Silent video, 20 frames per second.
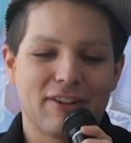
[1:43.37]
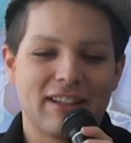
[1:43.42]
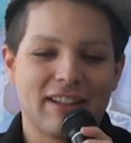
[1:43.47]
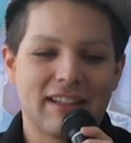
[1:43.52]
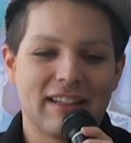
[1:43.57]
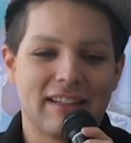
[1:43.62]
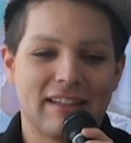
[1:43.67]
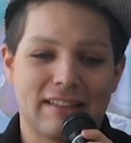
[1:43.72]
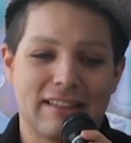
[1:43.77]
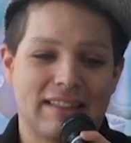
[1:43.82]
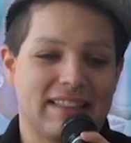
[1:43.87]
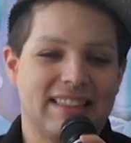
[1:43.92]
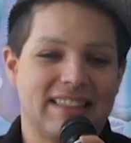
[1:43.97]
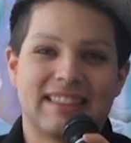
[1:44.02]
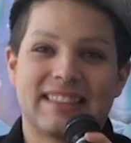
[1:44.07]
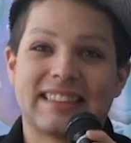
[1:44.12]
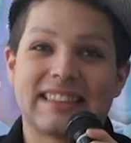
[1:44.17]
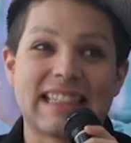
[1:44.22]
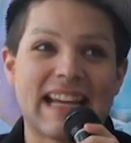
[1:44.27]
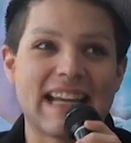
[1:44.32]
and then
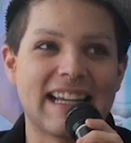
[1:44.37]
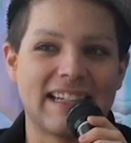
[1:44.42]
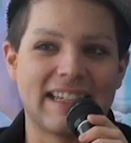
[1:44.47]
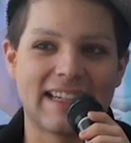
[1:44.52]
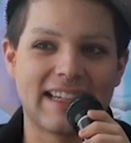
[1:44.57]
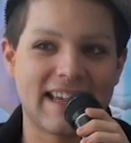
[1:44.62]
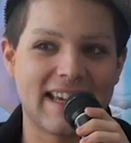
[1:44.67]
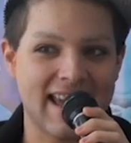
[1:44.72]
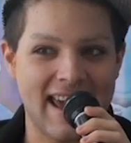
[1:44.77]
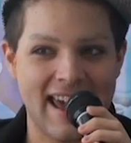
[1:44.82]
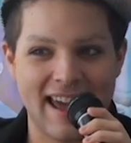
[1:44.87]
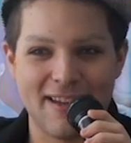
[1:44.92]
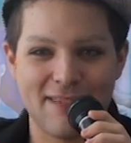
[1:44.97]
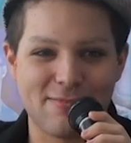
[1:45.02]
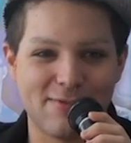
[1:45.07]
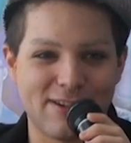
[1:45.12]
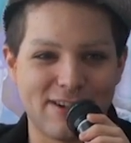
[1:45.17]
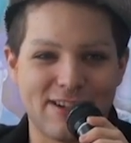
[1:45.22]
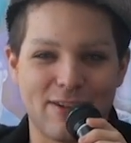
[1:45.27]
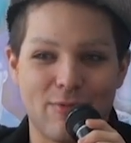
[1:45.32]
this giant
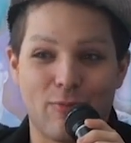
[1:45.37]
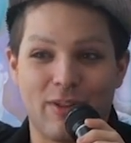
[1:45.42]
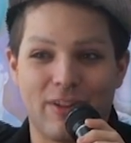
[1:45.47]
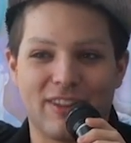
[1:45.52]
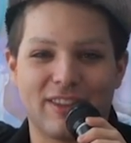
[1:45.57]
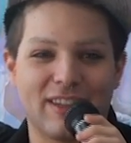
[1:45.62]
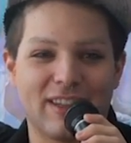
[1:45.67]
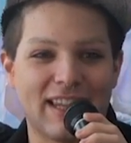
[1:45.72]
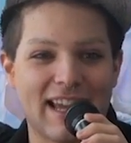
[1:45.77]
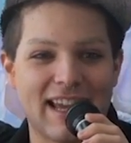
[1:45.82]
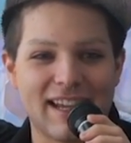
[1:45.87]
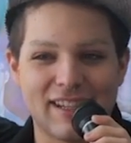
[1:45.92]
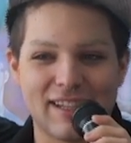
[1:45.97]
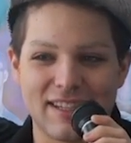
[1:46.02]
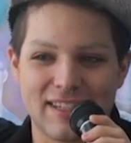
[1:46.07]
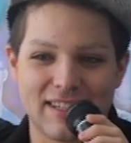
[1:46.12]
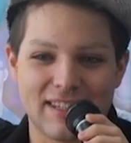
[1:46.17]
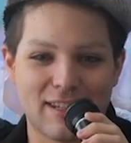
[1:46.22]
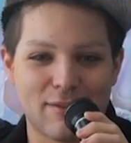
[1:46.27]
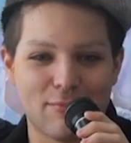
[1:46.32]
camera with
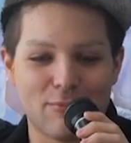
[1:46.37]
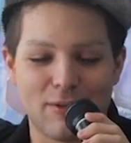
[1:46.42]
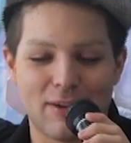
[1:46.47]
lights and